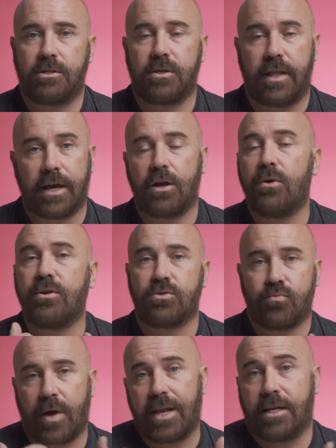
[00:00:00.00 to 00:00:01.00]
So that coat is
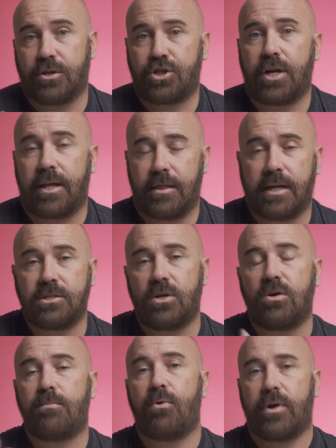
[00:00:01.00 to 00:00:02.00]
ready to shed. And that's the
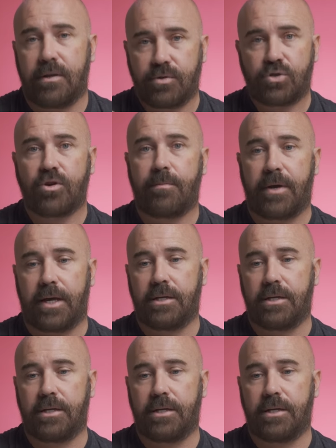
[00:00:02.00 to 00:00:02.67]
whole point of stripping,